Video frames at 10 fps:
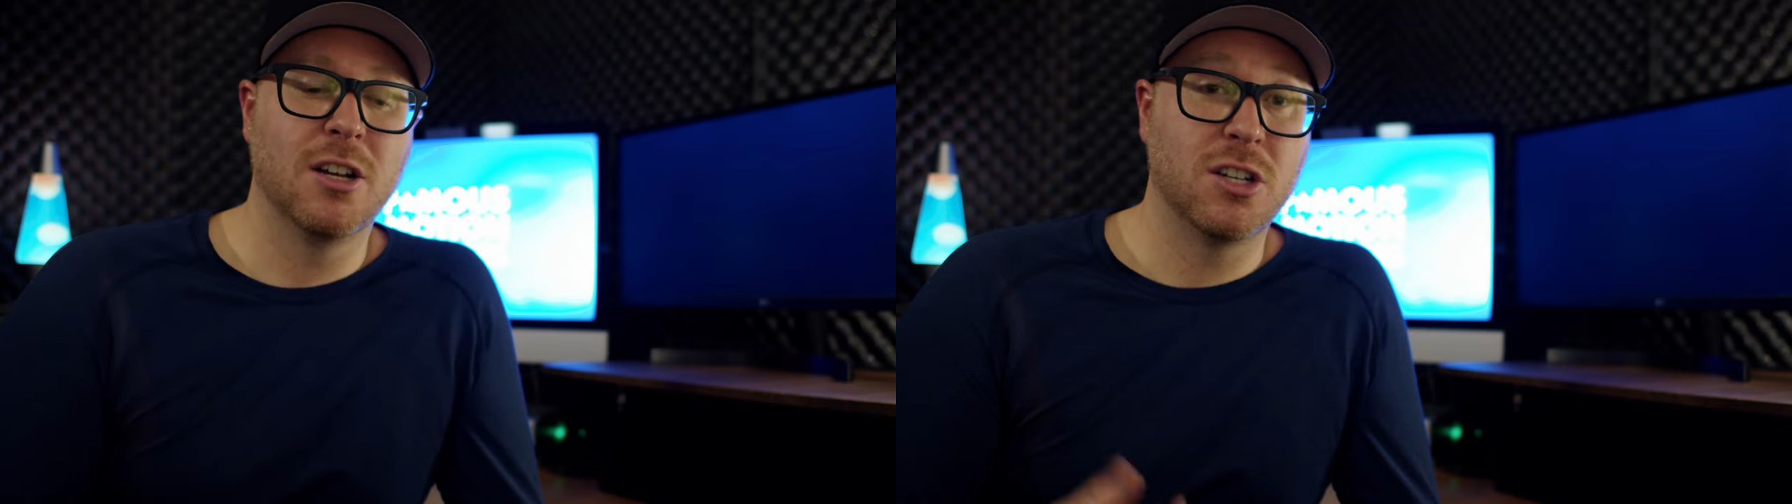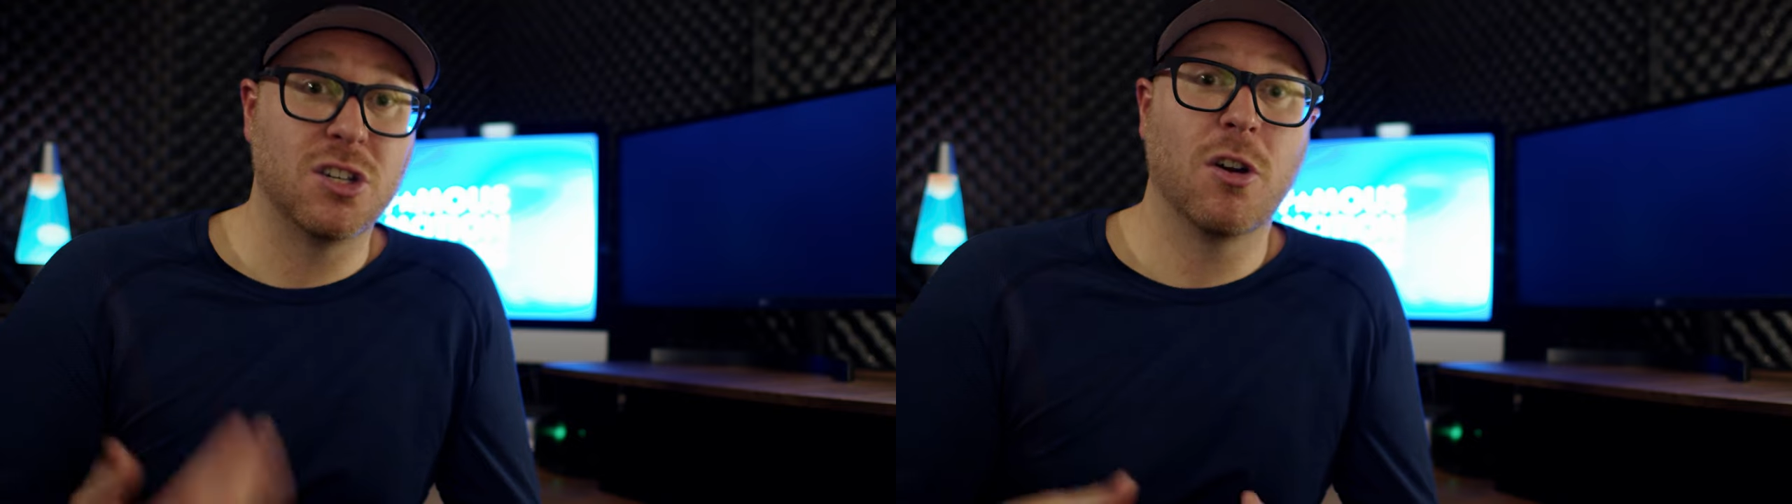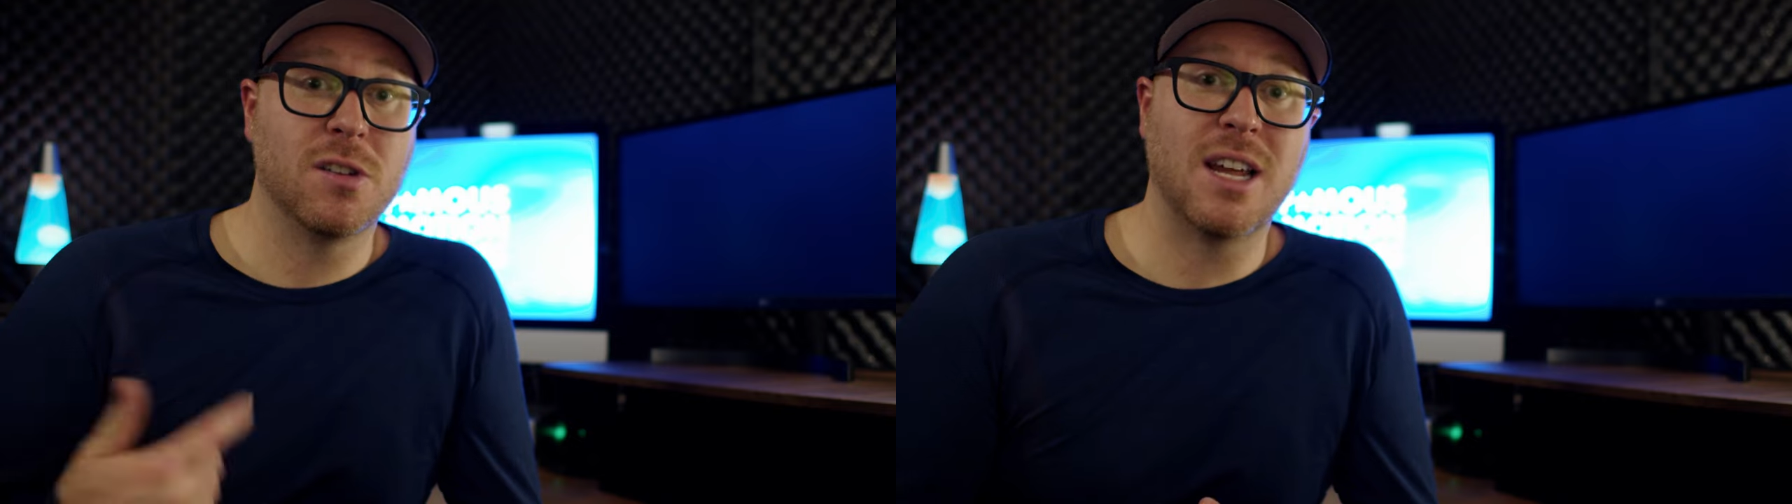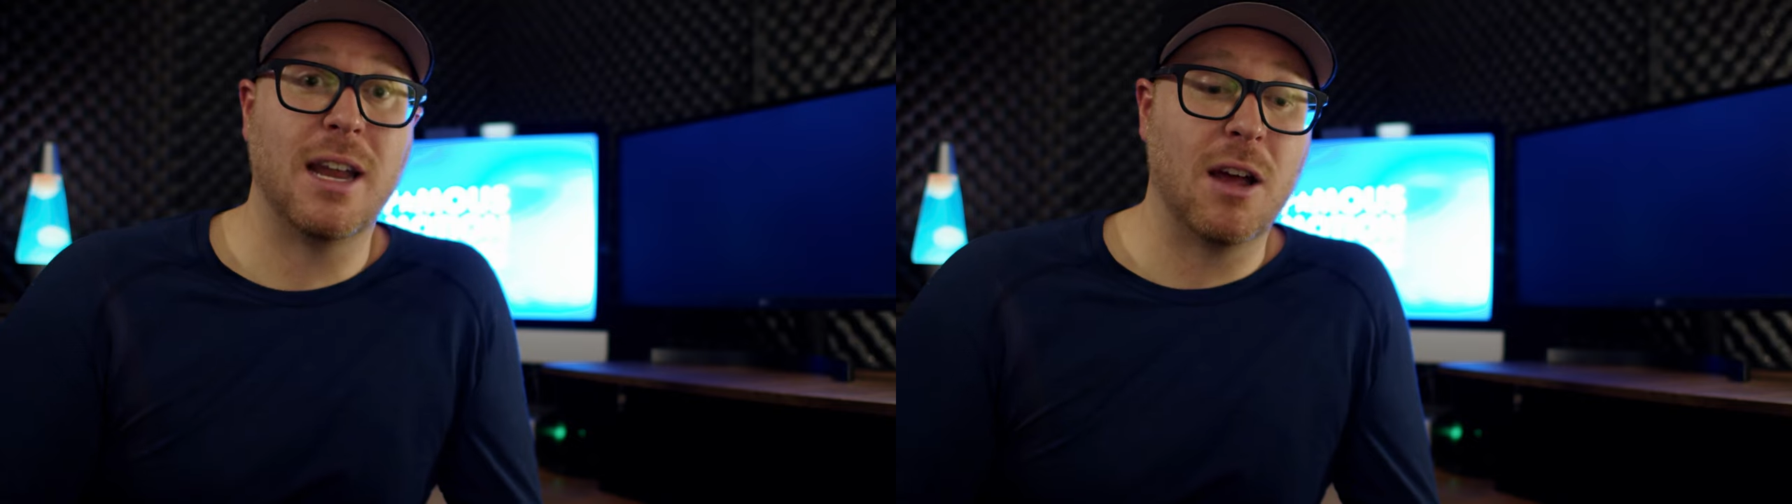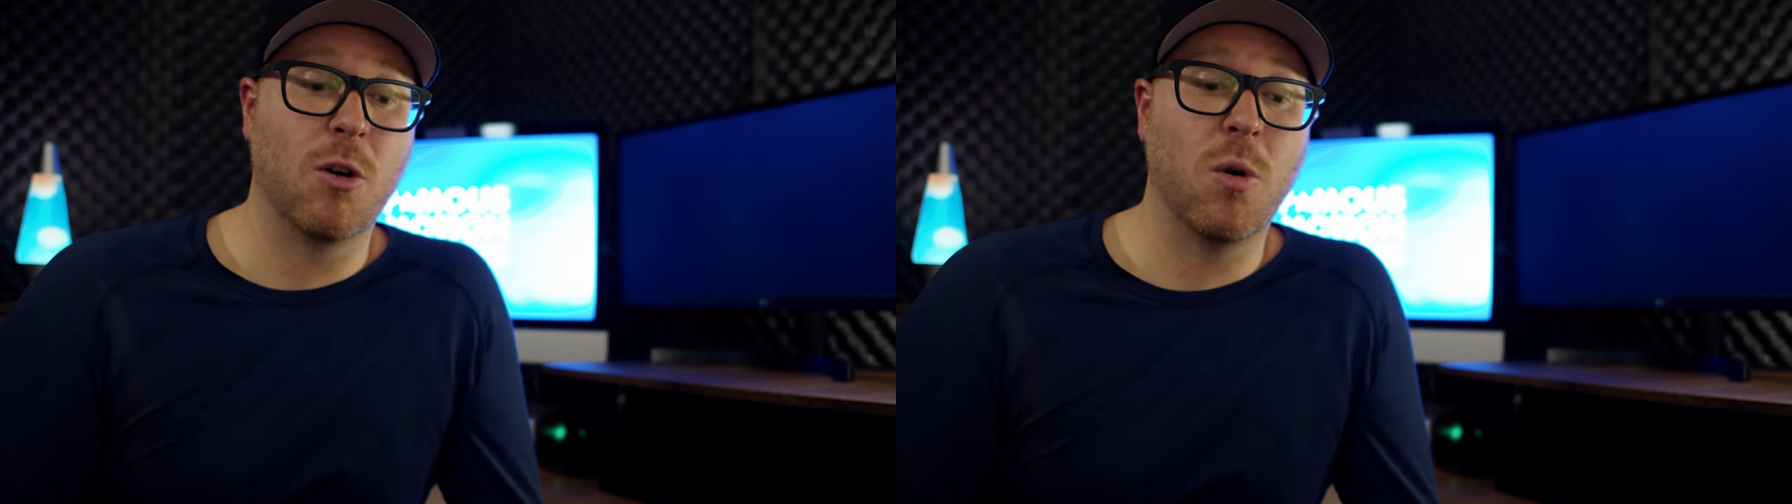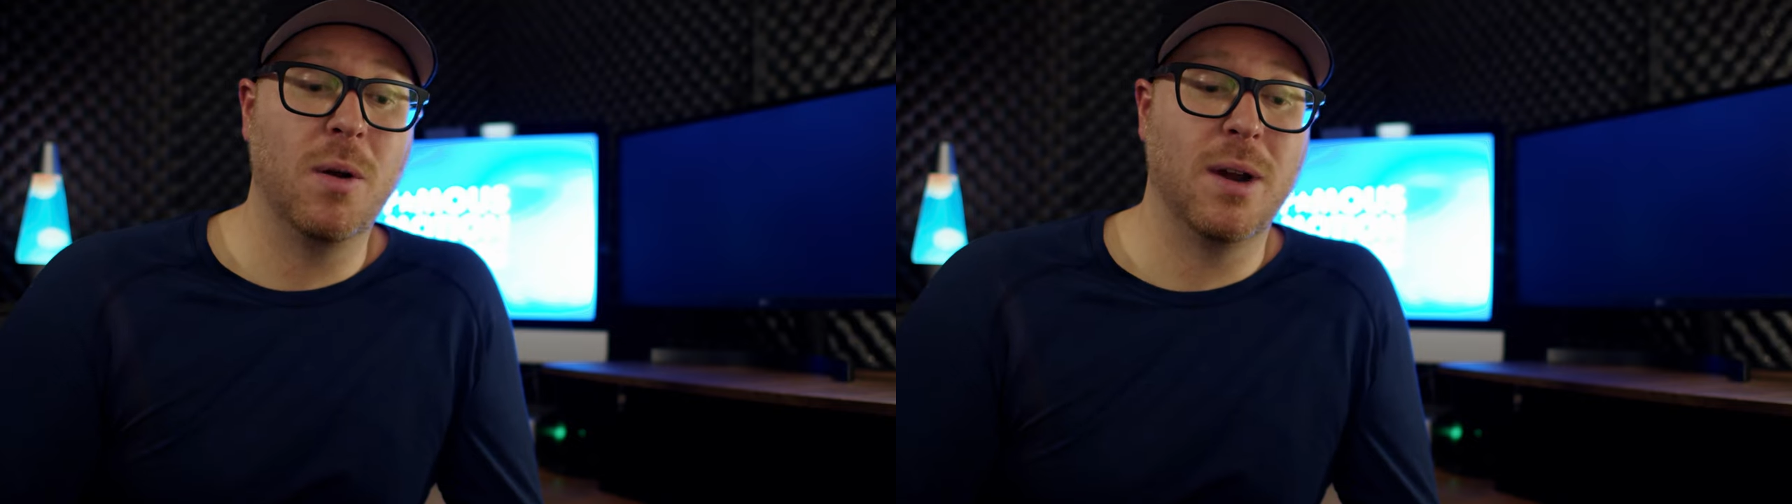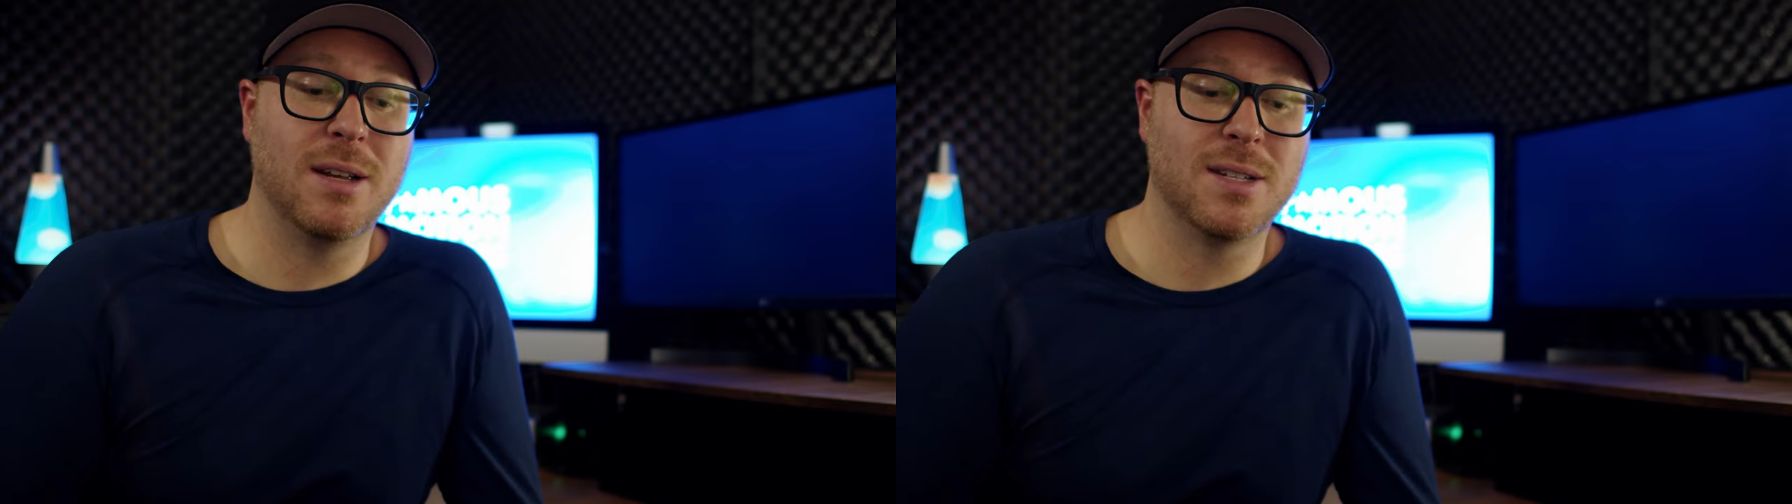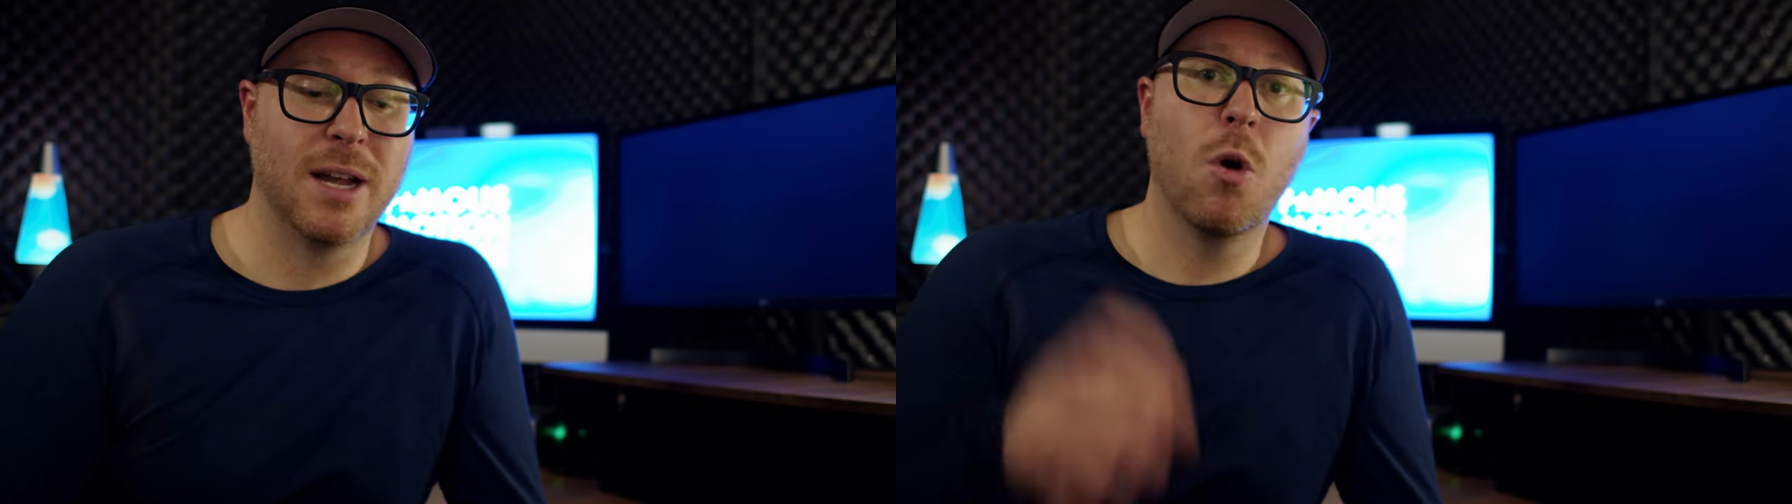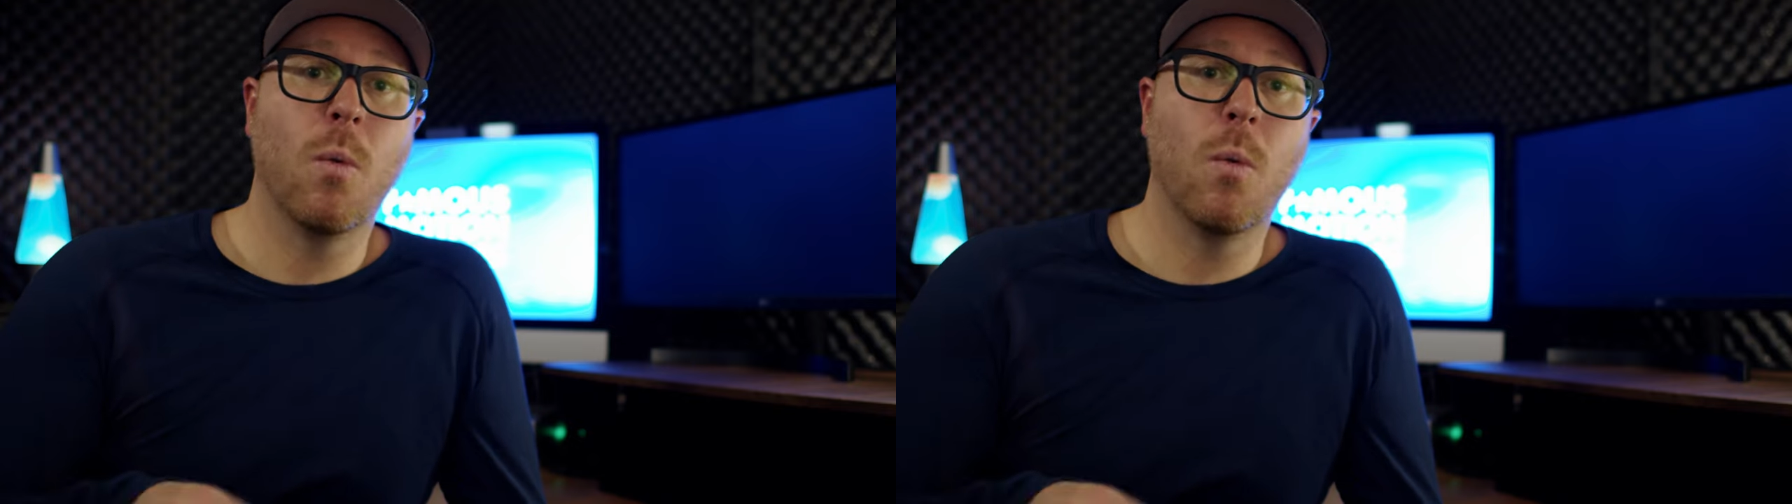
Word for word: to start sending out queries.